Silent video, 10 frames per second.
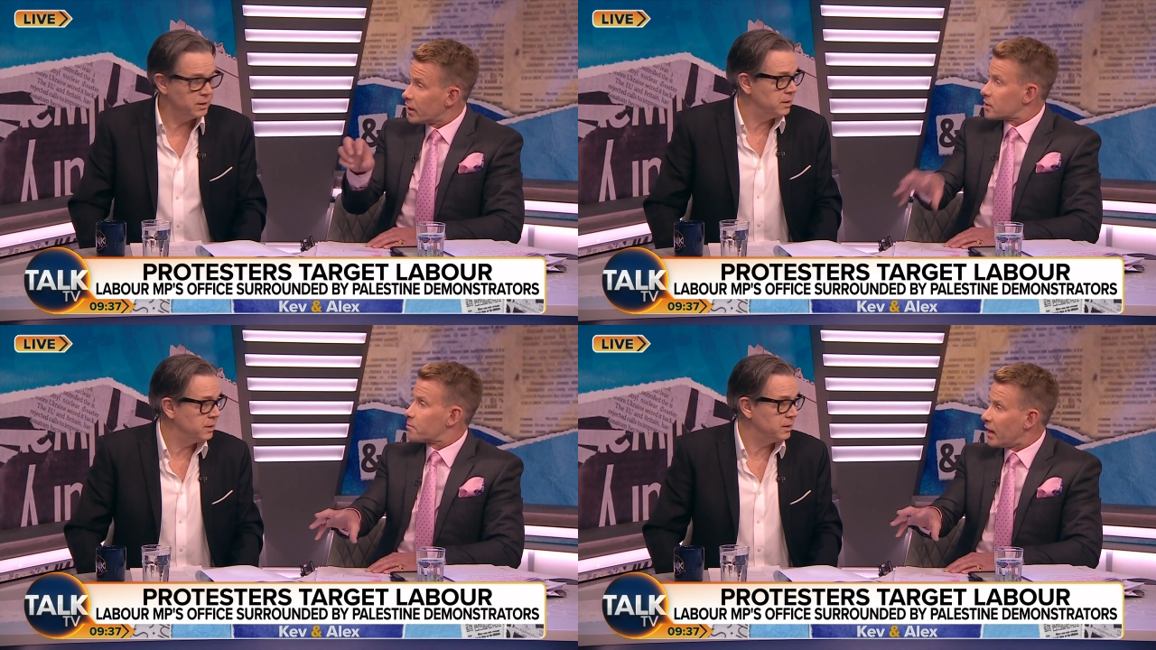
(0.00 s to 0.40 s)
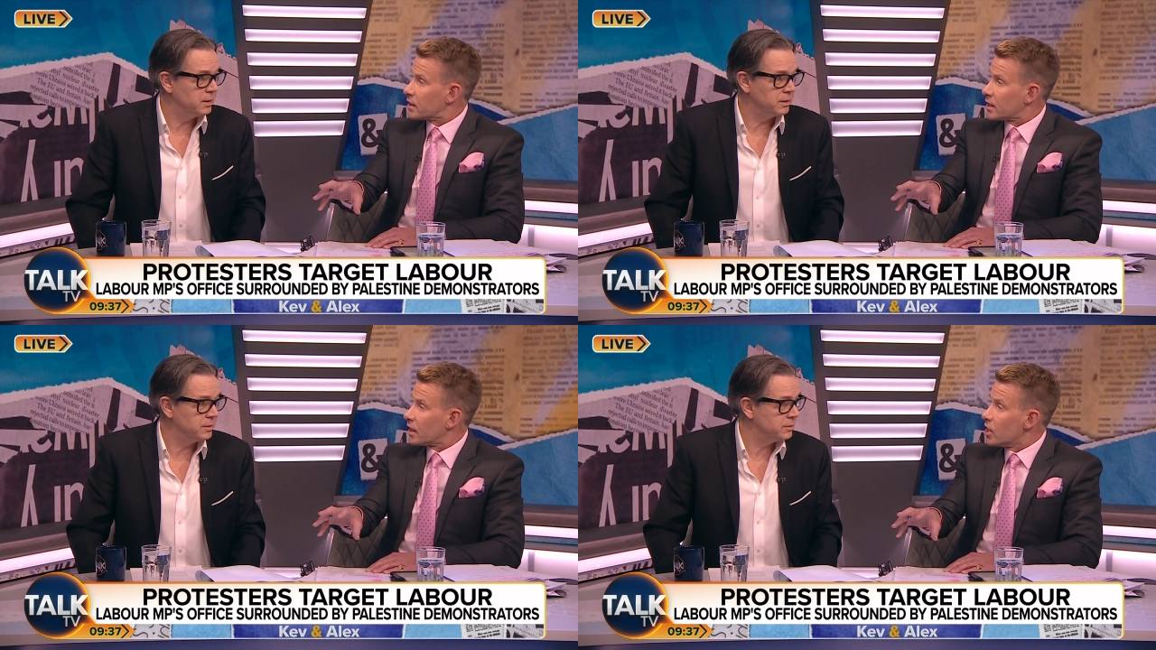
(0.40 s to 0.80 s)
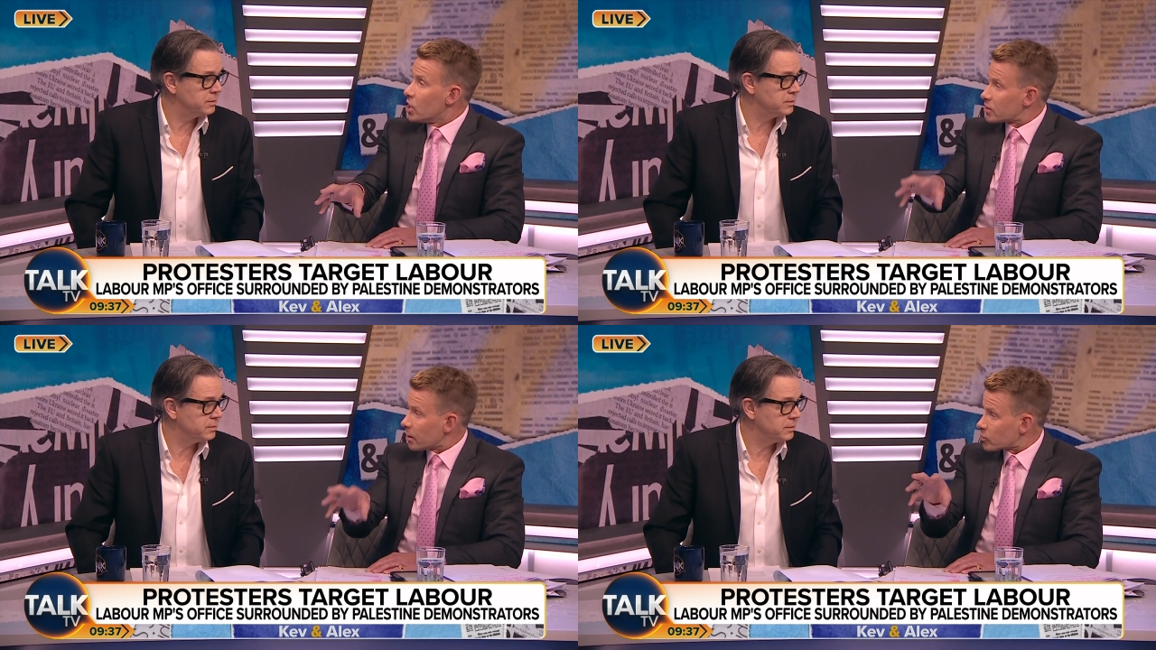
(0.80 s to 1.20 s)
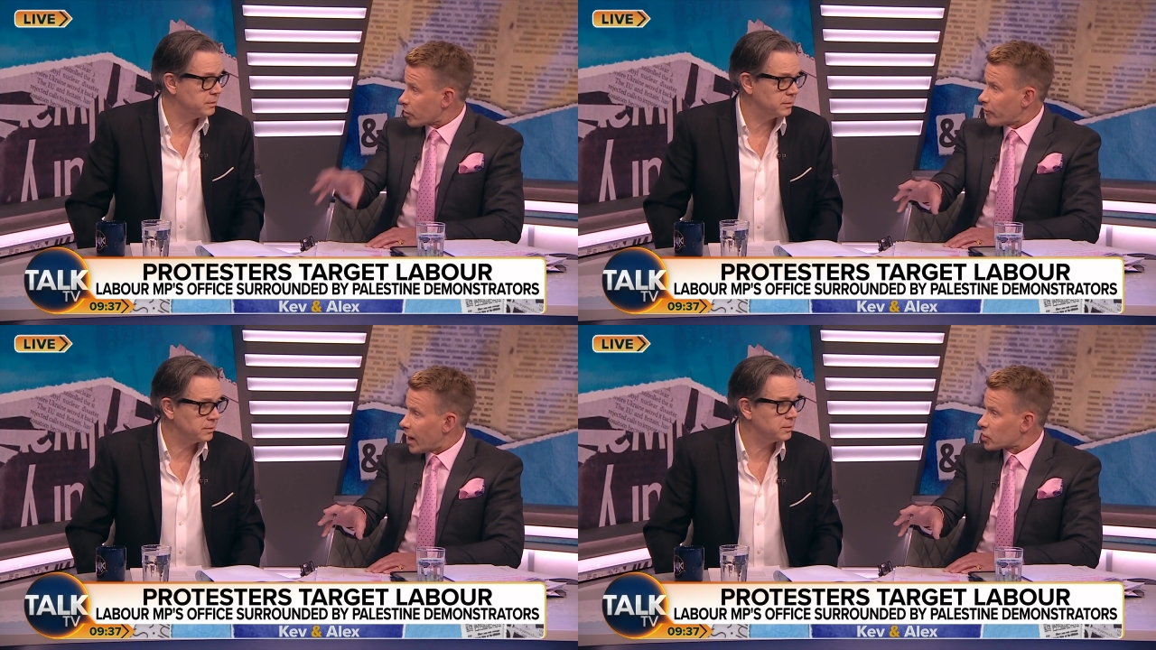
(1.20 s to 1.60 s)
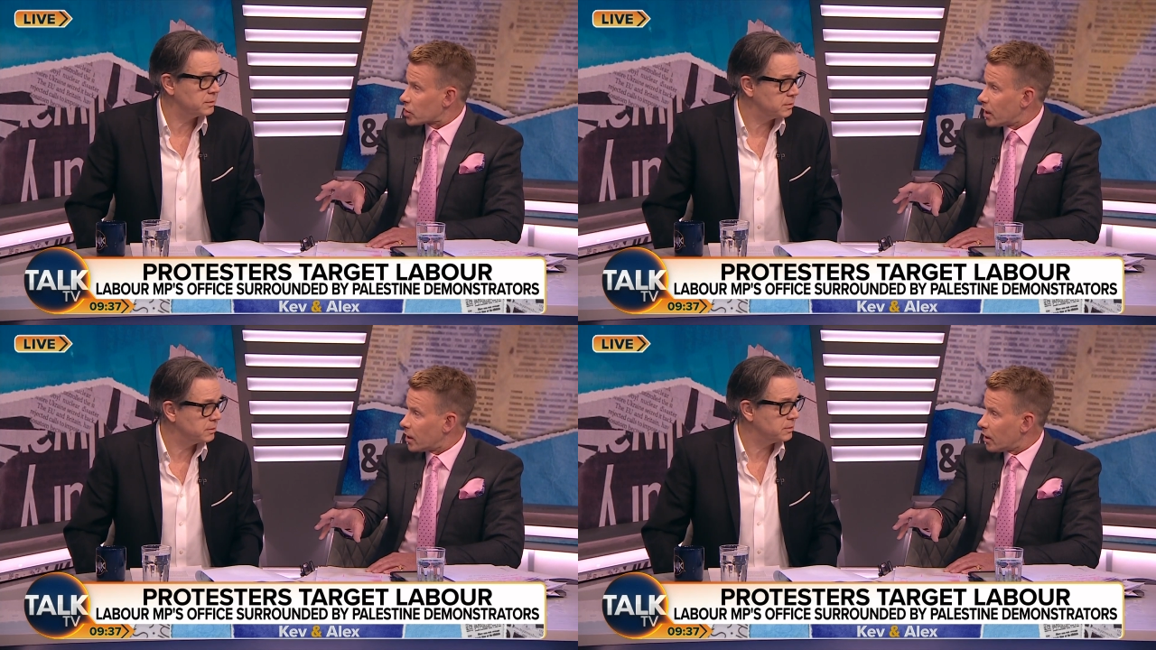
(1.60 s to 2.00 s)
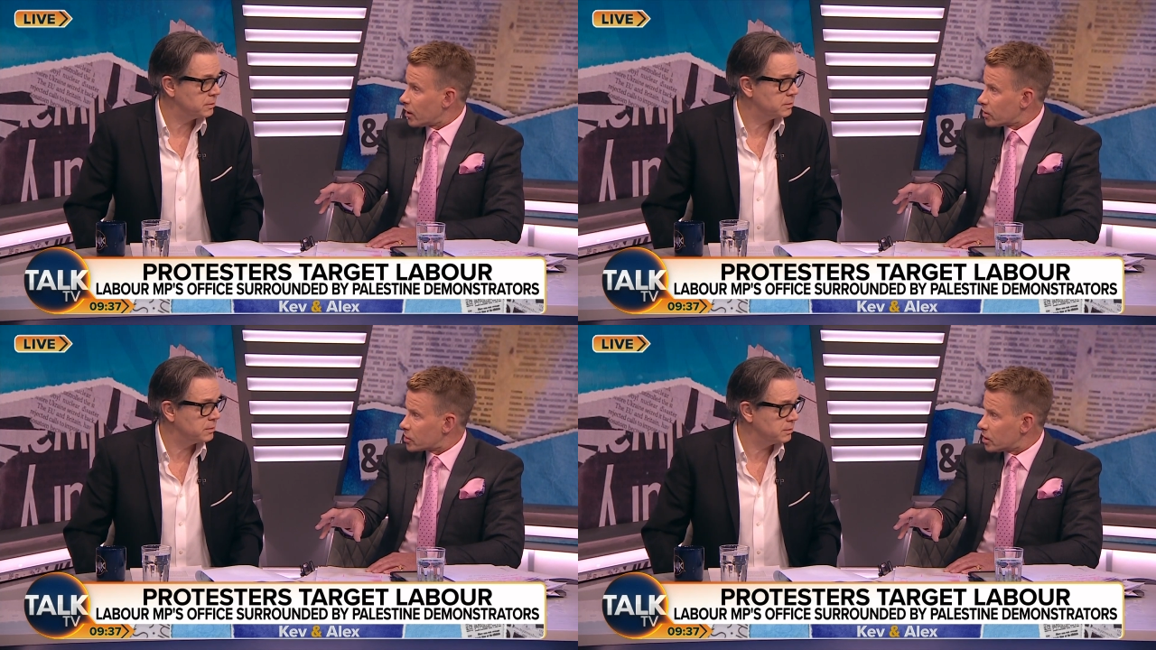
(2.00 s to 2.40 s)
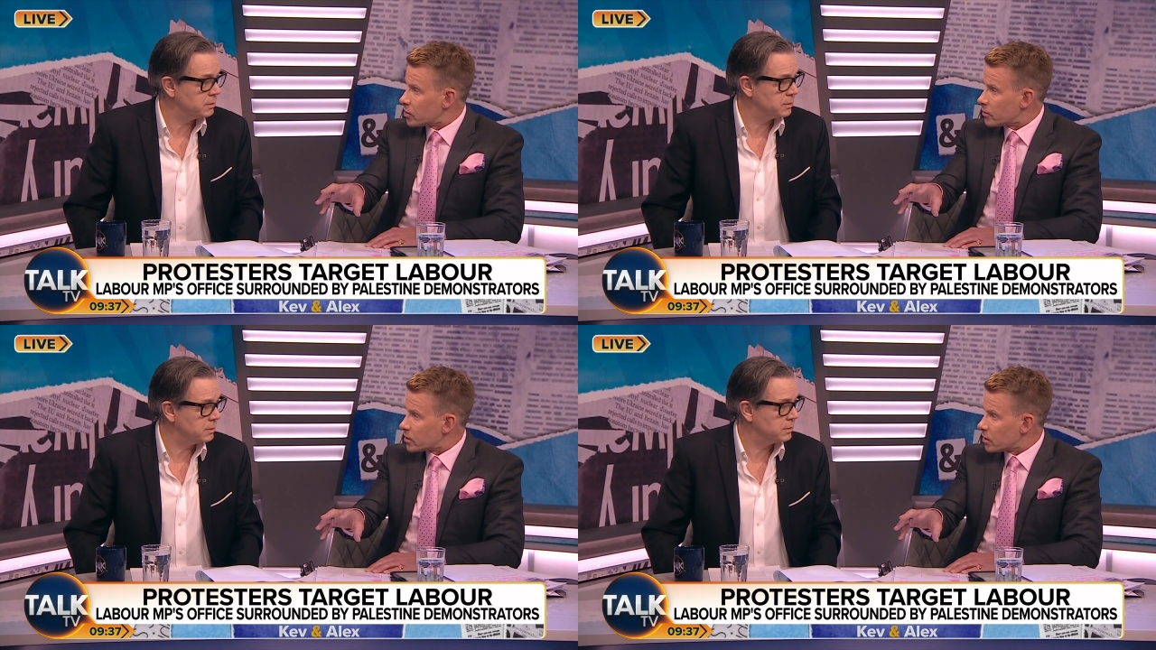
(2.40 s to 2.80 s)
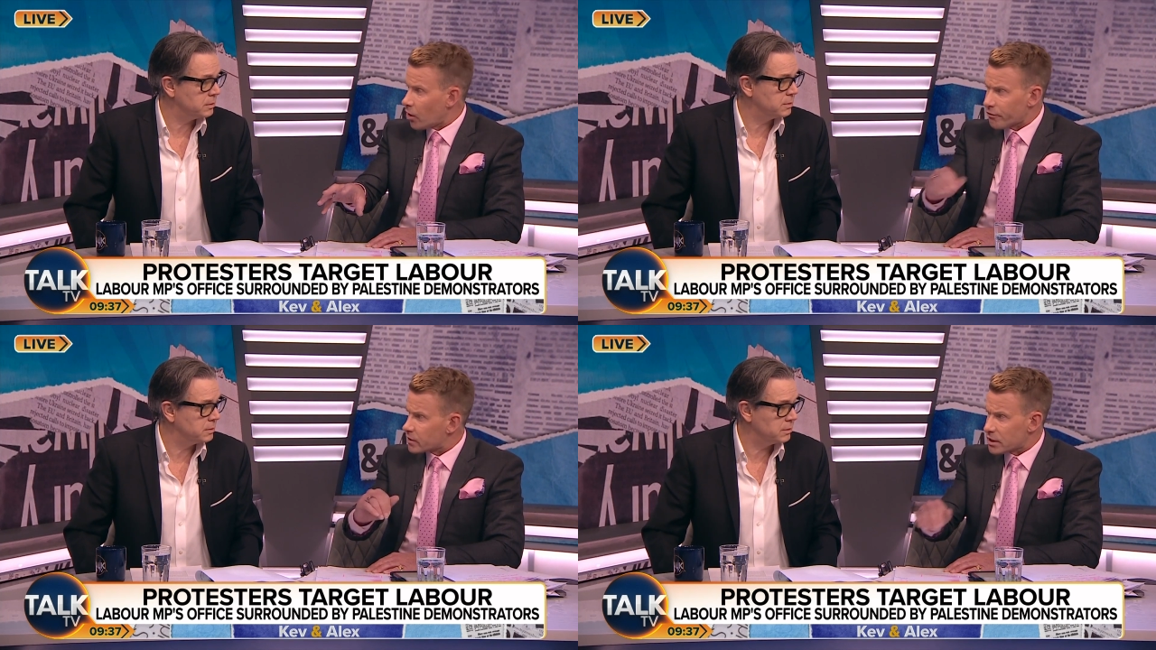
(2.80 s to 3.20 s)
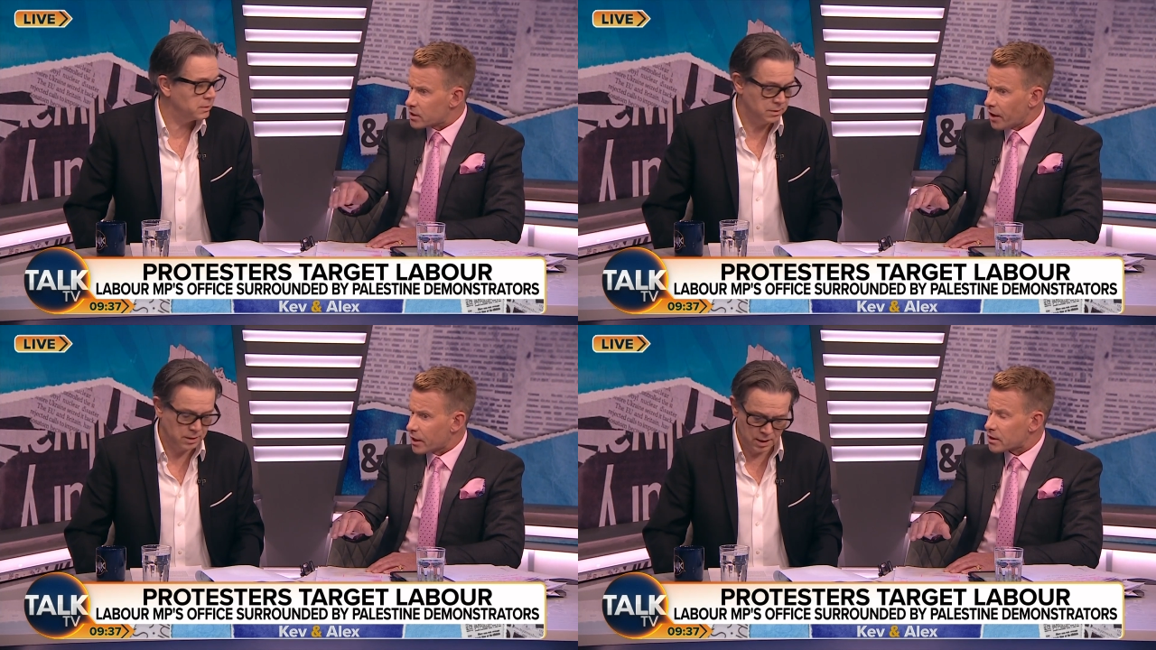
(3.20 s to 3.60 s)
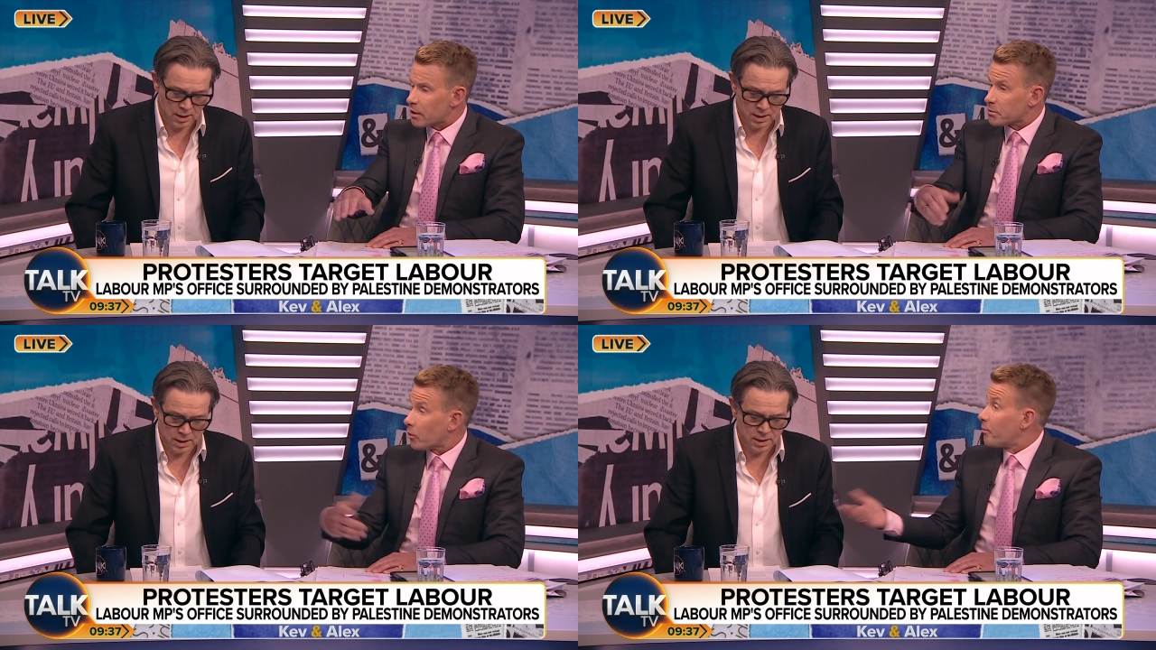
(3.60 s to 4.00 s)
Speaker 1: expecting some sort of action in a constituency office. It's unacceptable.